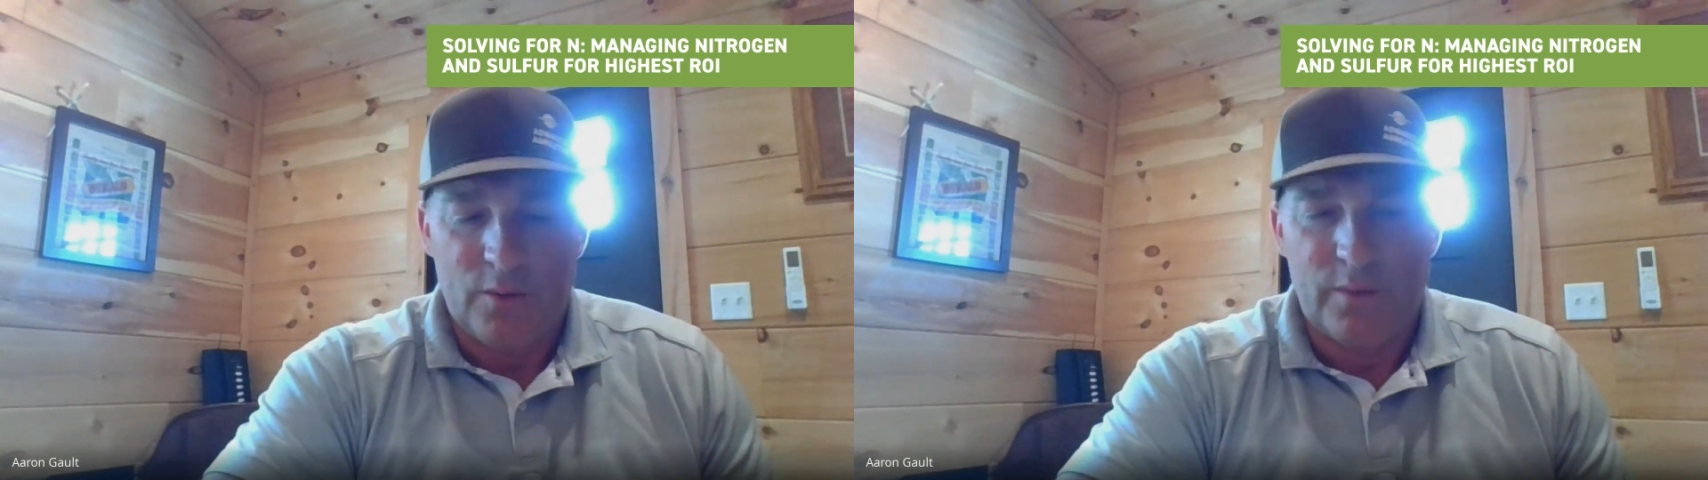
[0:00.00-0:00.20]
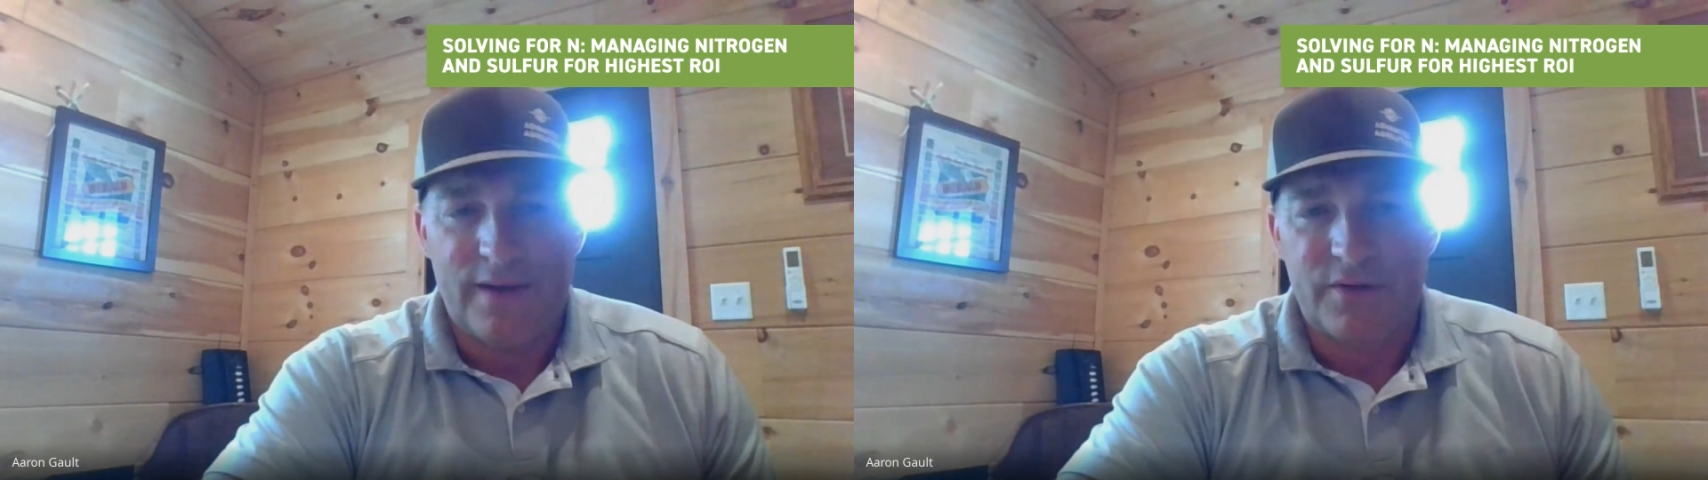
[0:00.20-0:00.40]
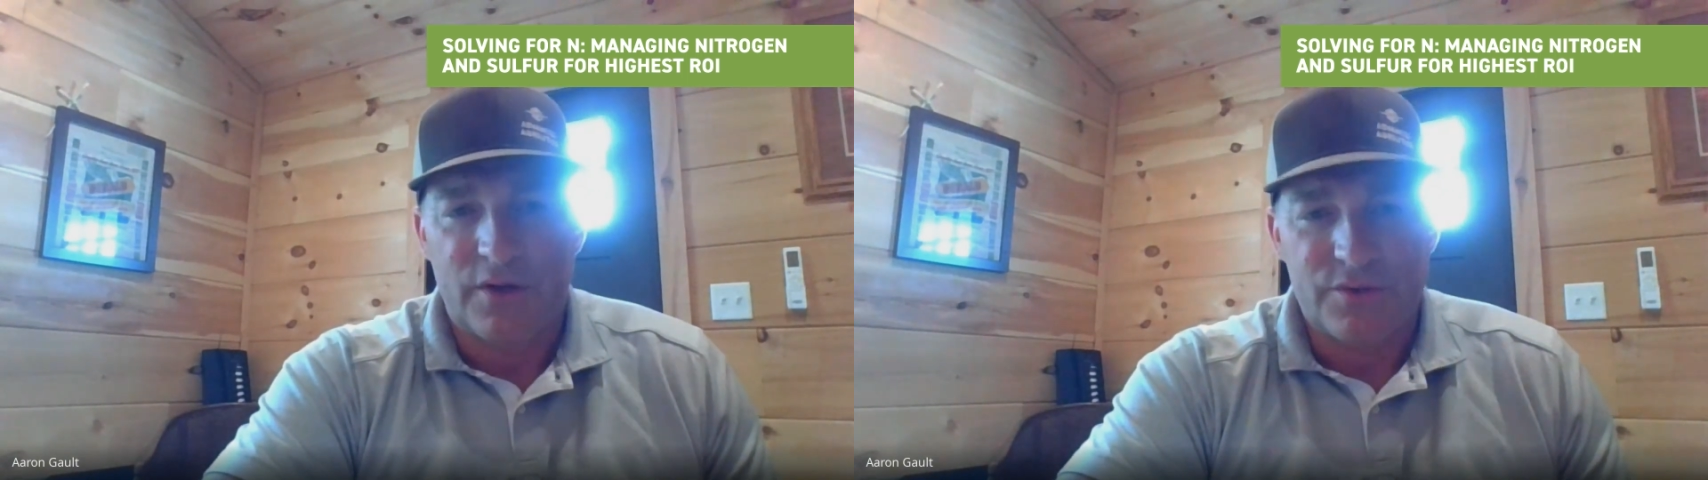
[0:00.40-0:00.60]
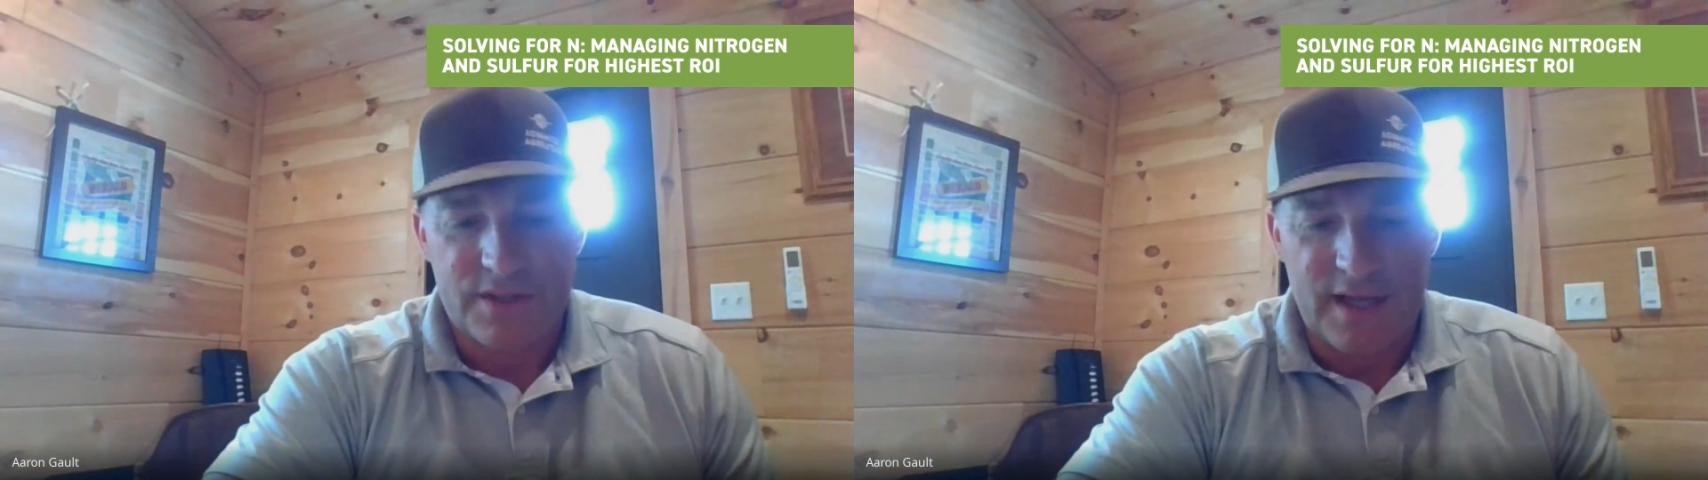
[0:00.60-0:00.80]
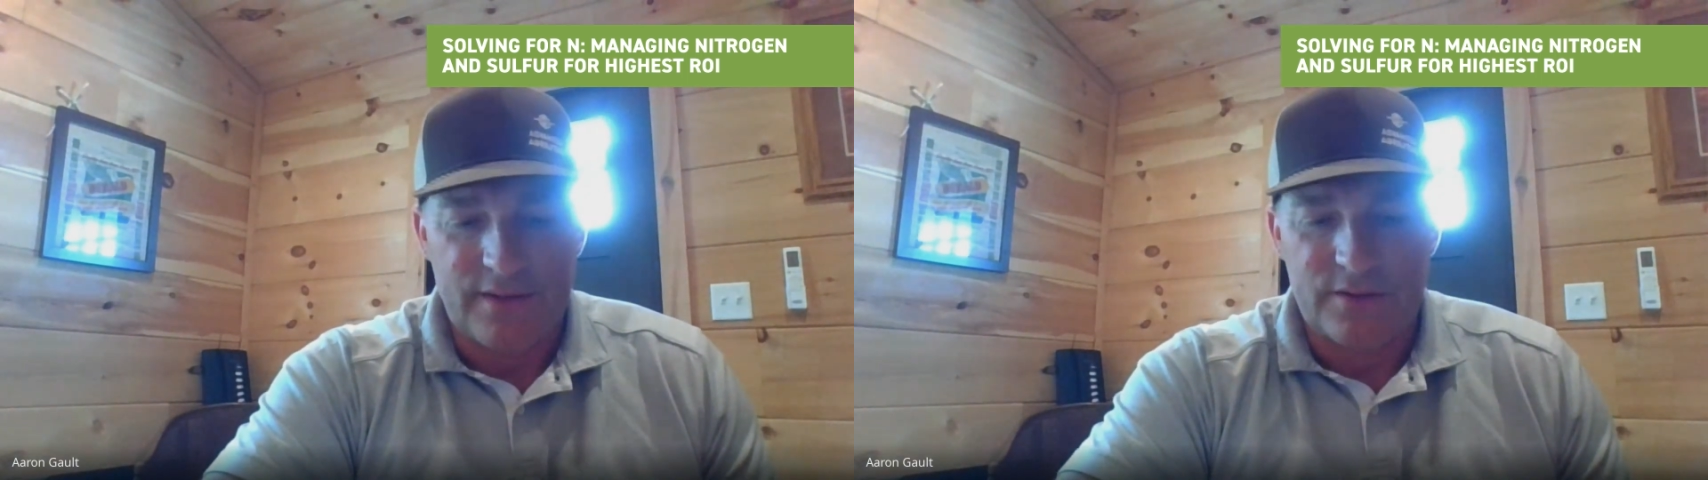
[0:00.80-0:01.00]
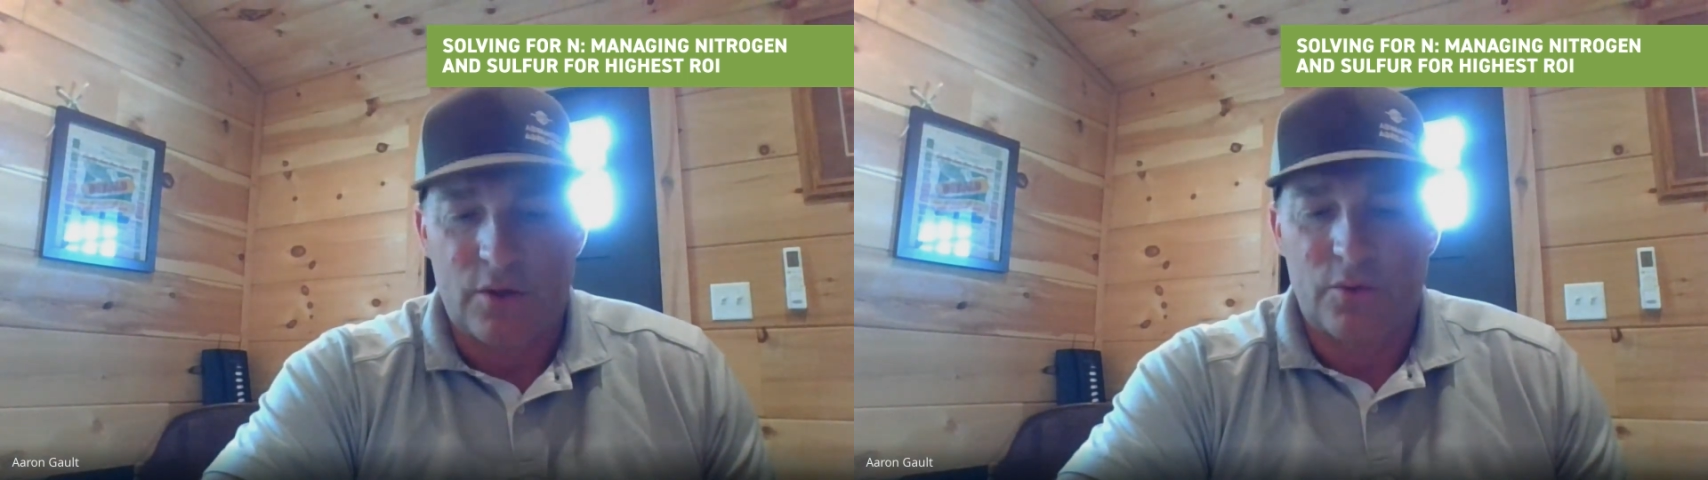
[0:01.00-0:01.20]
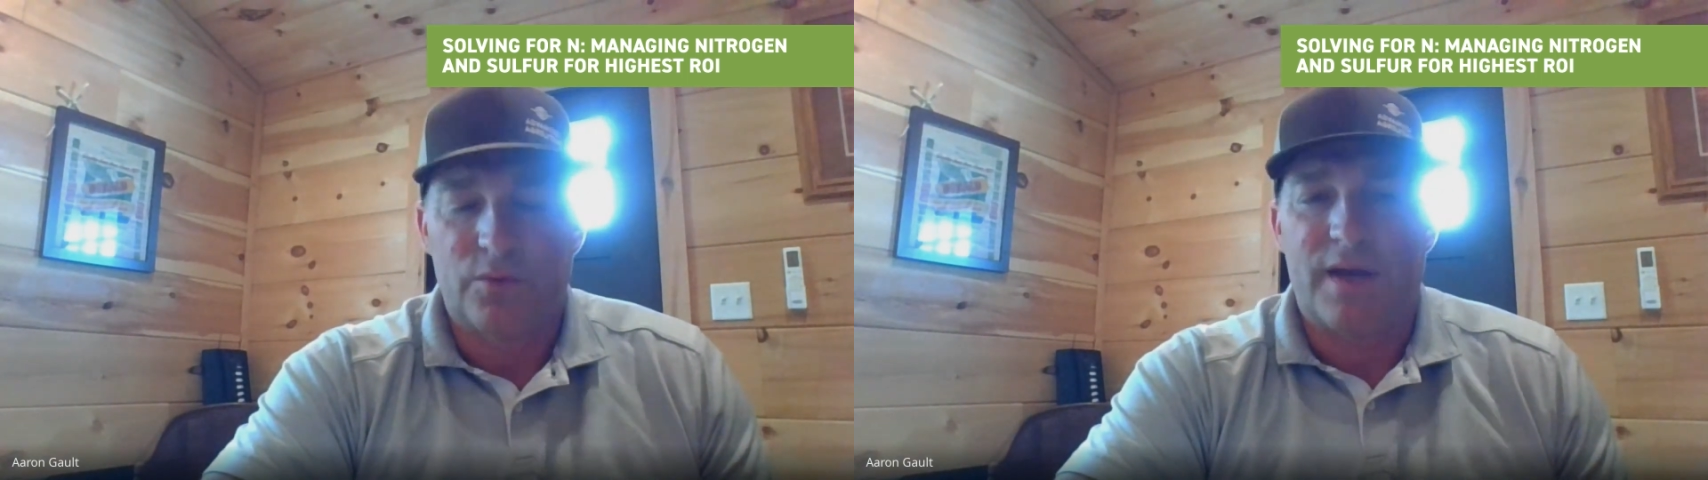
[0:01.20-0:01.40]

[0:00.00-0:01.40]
we have to understand the total